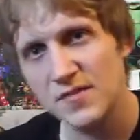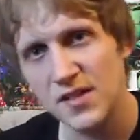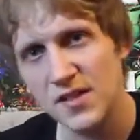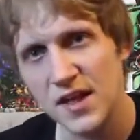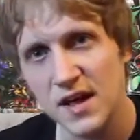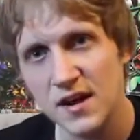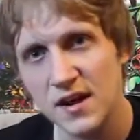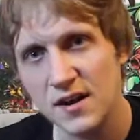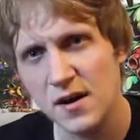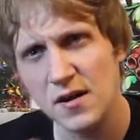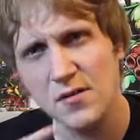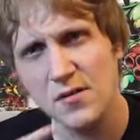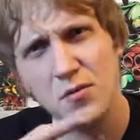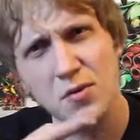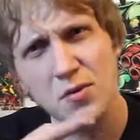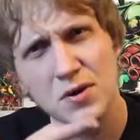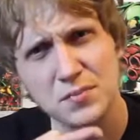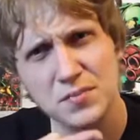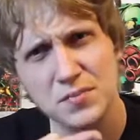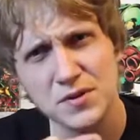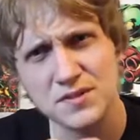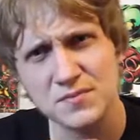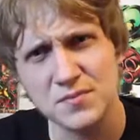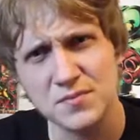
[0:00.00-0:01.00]
I want to put
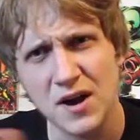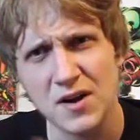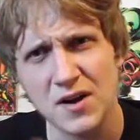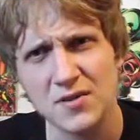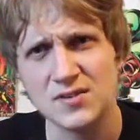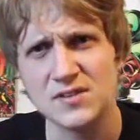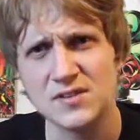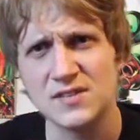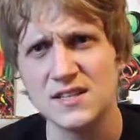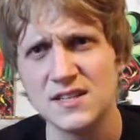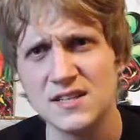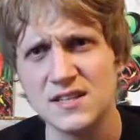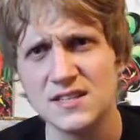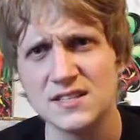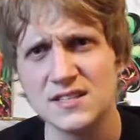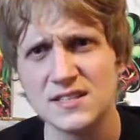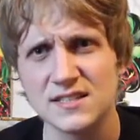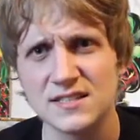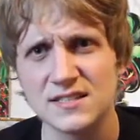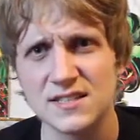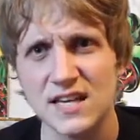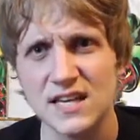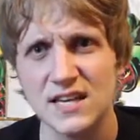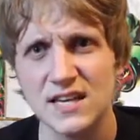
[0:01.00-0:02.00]
some hours into this because I
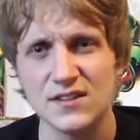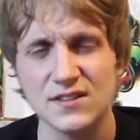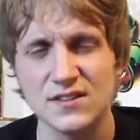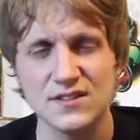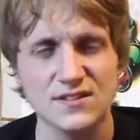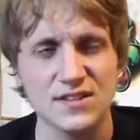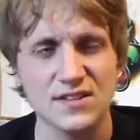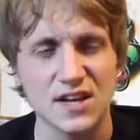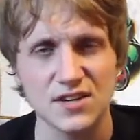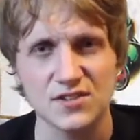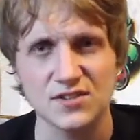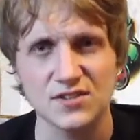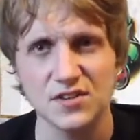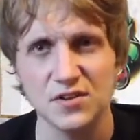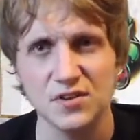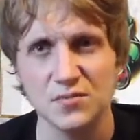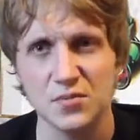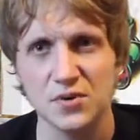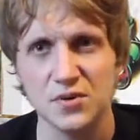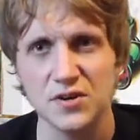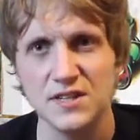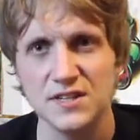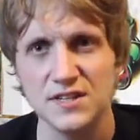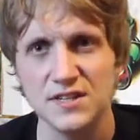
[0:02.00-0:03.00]
hear this is actually a pretty
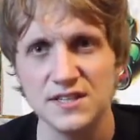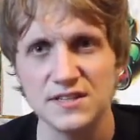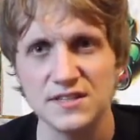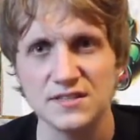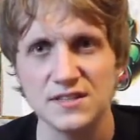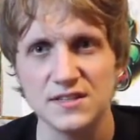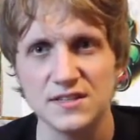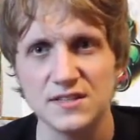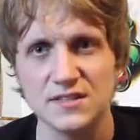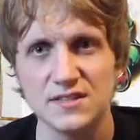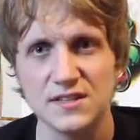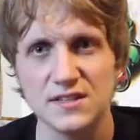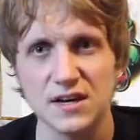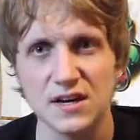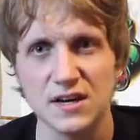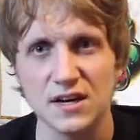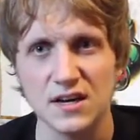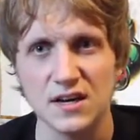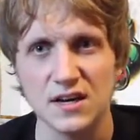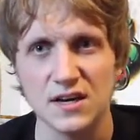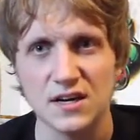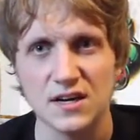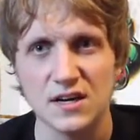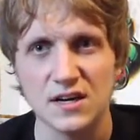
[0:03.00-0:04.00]
decent
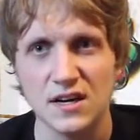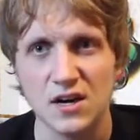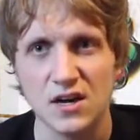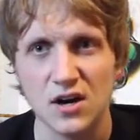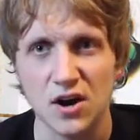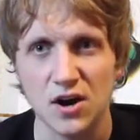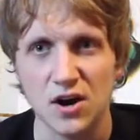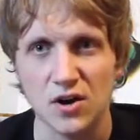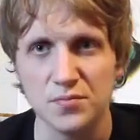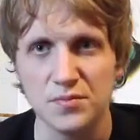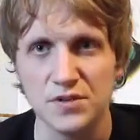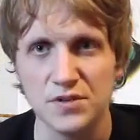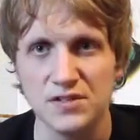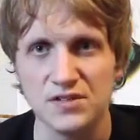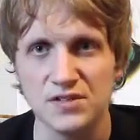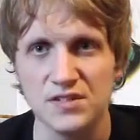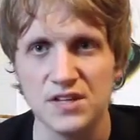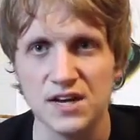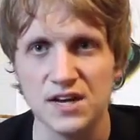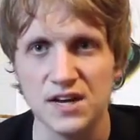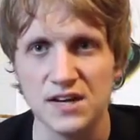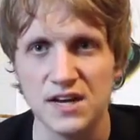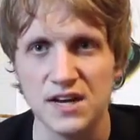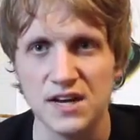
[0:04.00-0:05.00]
RPG on
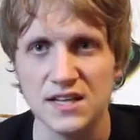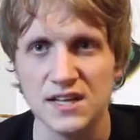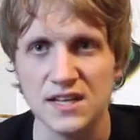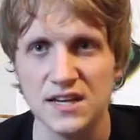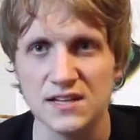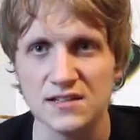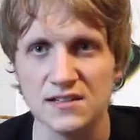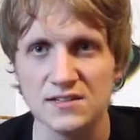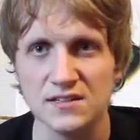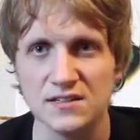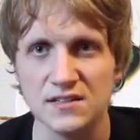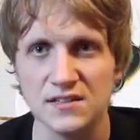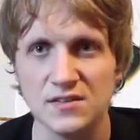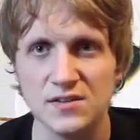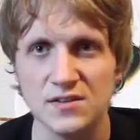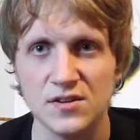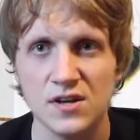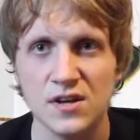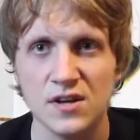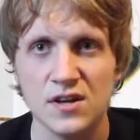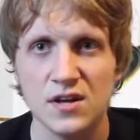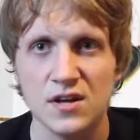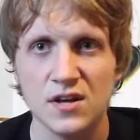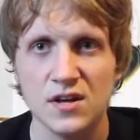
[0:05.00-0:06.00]
NES, and
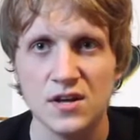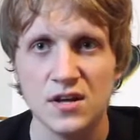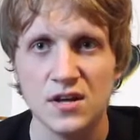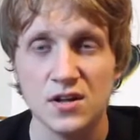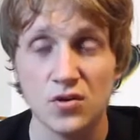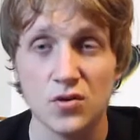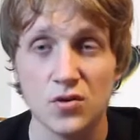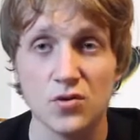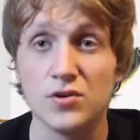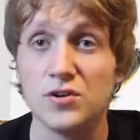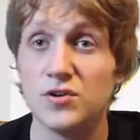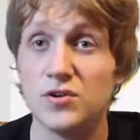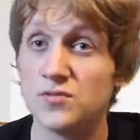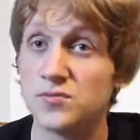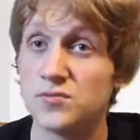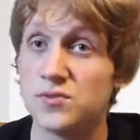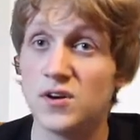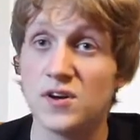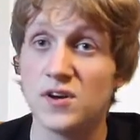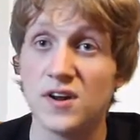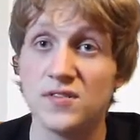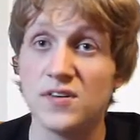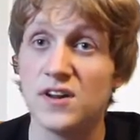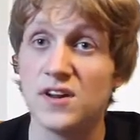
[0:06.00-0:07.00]
Lord knows we don't have
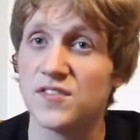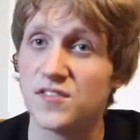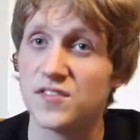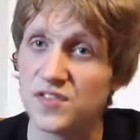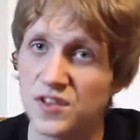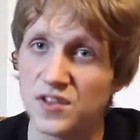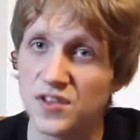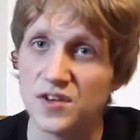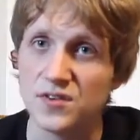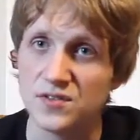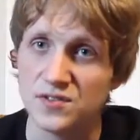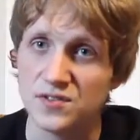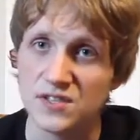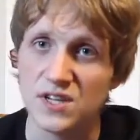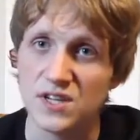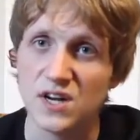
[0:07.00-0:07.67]
enough of those, you know.